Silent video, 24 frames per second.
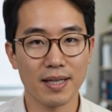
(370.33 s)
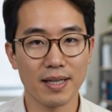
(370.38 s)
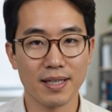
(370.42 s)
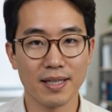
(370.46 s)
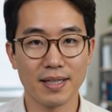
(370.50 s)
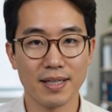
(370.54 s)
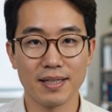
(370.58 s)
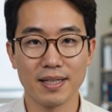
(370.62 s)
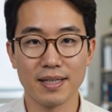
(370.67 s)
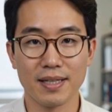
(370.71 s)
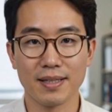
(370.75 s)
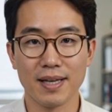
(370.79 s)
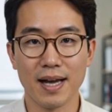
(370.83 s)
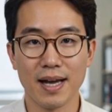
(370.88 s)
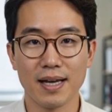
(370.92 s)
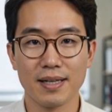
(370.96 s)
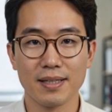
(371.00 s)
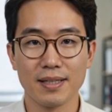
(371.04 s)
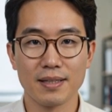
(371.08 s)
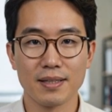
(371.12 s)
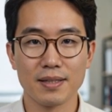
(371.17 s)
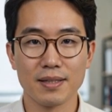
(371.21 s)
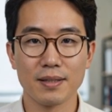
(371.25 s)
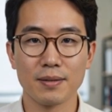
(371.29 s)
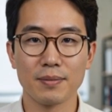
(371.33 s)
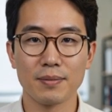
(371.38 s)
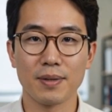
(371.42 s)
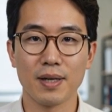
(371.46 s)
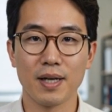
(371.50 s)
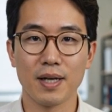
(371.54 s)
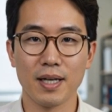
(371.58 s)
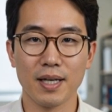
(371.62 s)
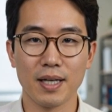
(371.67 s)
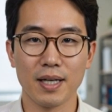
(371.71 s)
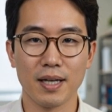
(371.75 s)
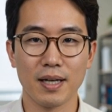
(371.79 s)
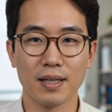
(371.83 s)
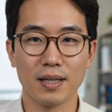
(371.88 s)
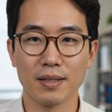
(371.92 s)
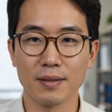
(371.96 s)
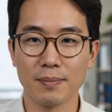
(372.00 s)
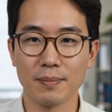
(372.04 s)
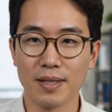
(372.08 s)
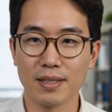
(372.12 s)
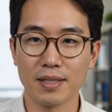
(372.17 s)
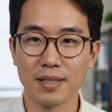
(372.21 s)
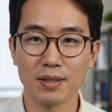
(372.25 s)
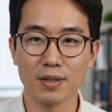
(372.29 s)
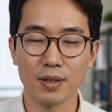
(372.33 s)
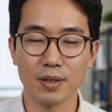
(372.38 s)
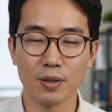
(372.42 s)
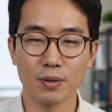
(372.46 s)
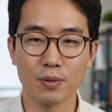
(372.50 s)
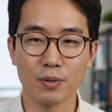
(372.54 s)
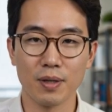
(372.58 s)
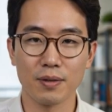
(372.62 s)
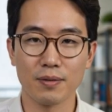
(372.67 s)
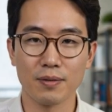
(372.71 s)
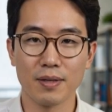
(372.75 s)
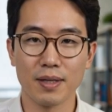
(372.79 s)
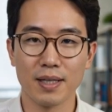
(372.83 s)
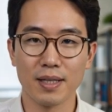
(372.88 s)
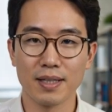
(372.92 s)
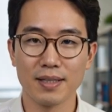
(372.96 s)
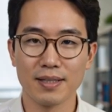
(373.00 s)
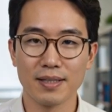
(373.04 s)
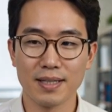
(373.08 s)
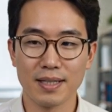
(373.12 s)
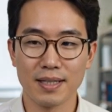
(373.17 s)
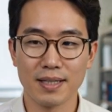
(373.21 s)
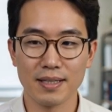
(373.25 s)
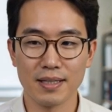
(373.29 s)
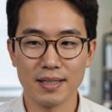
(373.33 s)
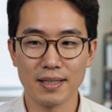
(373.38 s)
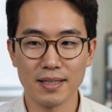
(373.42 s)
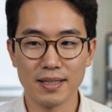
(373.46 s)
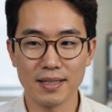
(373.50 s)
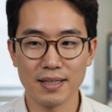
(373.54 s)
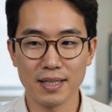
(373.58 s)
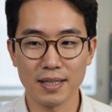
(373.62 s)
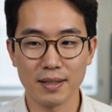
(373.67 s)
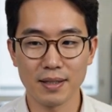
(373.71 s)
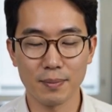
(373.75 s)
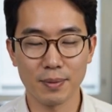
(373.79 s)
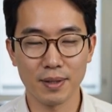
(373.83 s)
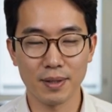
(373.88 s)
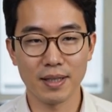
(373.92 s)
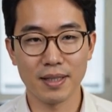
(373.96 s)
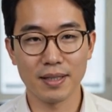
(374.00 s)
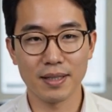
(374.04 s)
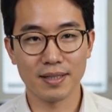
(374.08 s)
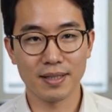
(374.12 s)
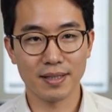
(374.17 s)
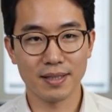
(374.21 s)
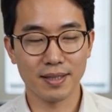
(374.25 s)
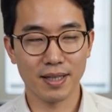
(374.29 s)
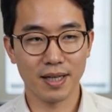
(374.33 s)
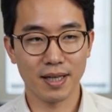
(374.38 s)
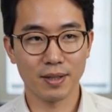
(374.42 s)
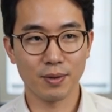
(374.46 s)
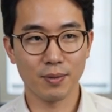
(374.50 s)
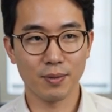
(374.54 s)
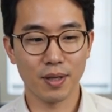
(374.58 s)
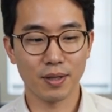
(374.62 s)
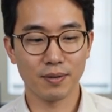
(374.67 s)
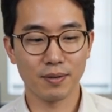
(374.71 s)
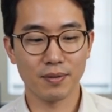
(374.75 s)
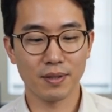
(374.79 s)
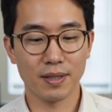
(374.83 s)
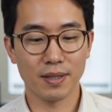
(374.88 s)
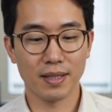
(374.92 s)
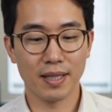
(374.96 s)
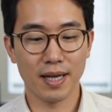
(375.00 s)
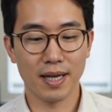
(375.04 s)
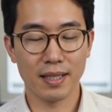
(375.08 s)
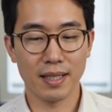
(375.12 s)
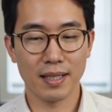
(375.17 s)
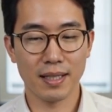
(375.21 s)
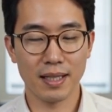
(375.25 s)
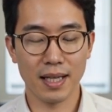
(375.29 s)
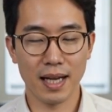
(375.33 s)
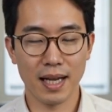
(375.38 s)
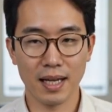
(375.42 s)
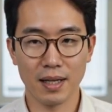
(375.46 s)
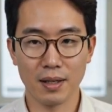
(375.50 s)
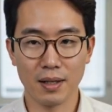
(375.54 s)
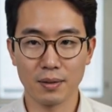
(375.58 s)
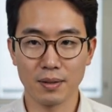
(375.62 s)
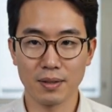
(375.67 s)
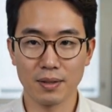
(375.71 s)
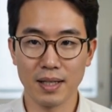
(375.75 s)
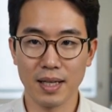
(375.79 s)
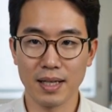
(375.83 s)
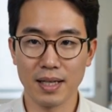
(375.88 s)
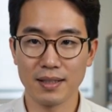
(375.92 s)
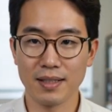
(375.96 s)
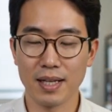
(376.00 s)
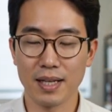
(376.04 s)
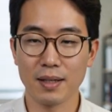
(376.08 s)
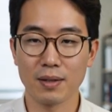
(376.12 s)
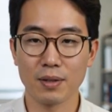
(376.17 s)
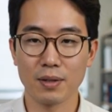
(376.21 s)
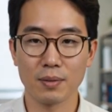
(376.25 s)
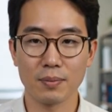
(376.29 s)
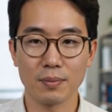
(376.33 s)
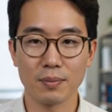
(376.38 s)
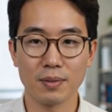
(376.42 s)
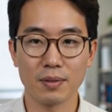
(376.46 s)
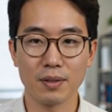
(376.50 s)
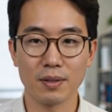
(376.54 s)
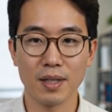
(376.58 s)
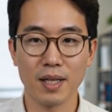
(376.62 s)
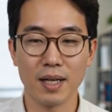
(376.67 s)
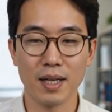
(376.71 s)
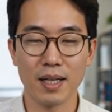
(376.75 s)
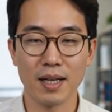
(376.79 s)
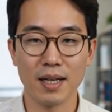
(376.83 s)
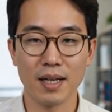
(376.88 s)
to this exact system, the method showed roughly a 66% success rate for detecting an Io-sized exomoon,